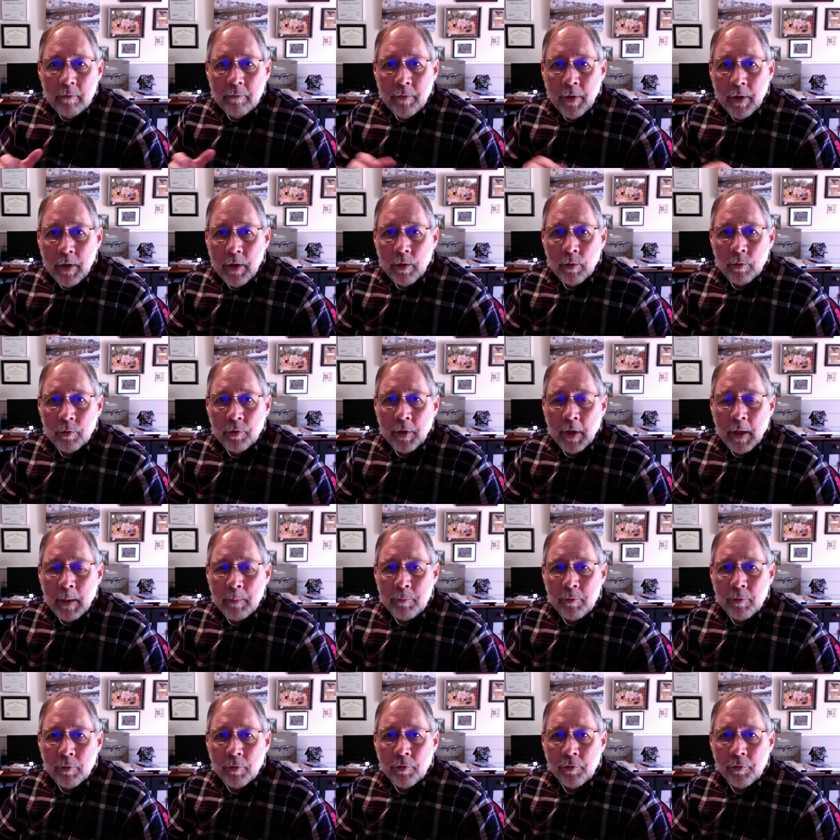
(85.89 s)

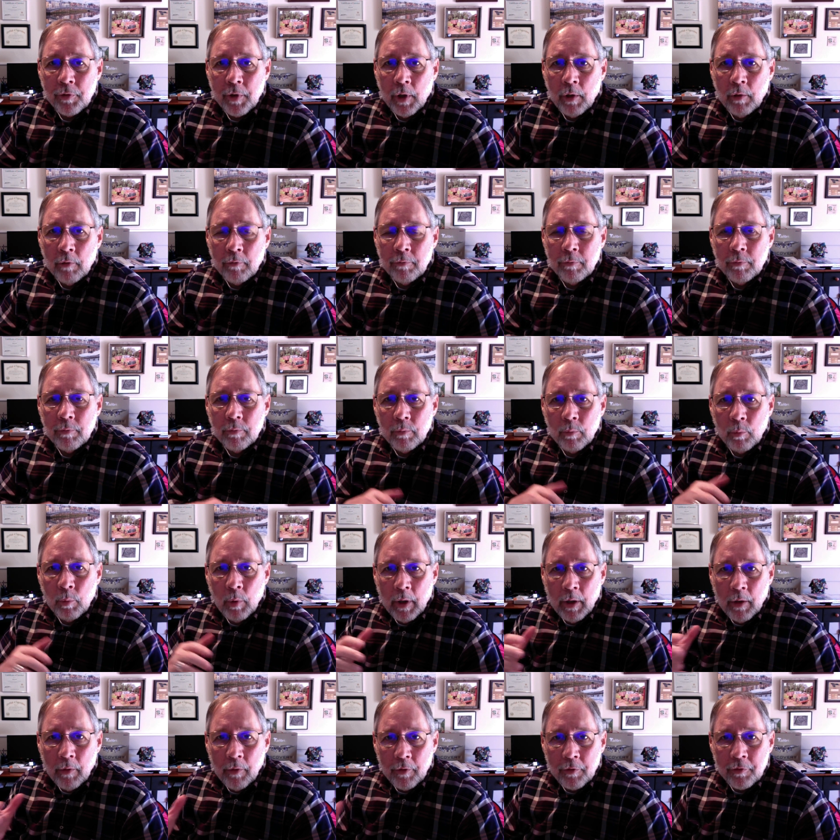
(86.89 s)
videotaped yourself
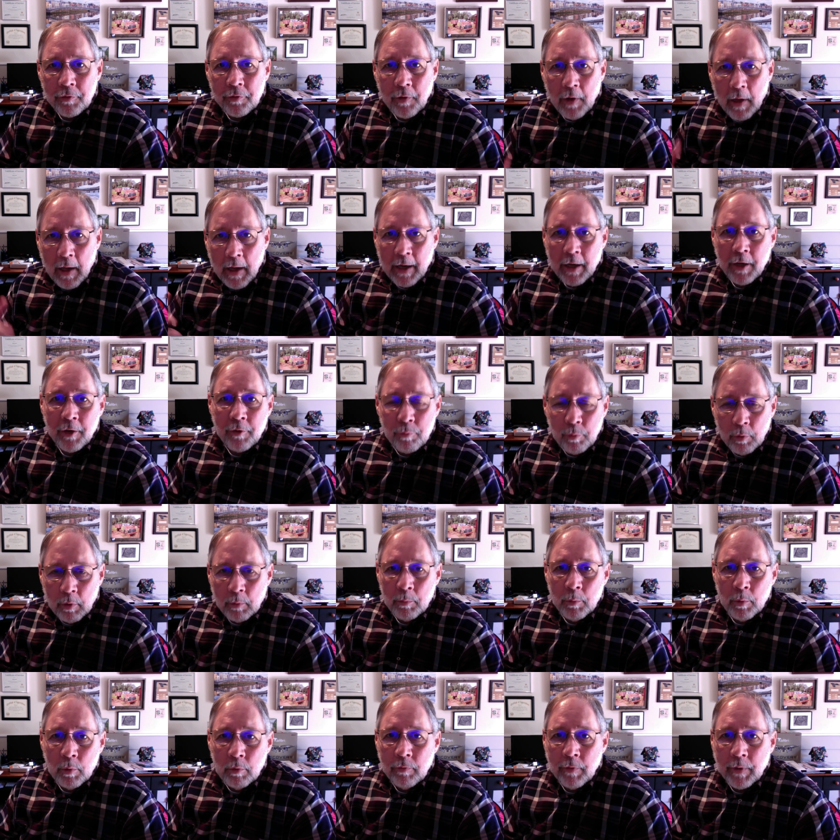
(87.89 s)
while the slides
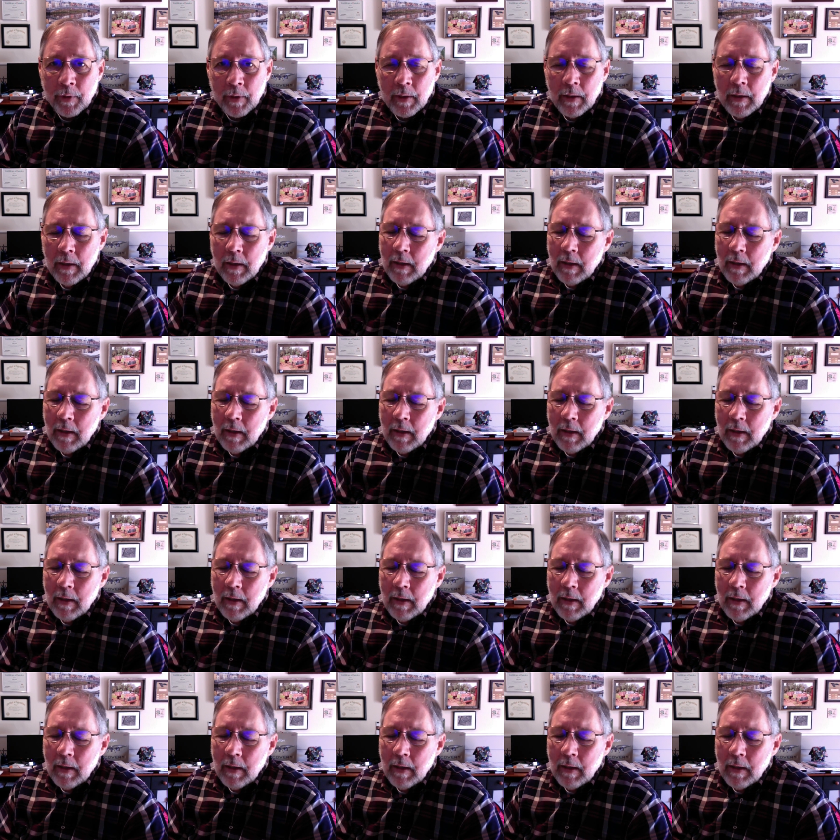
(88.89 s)
were moving.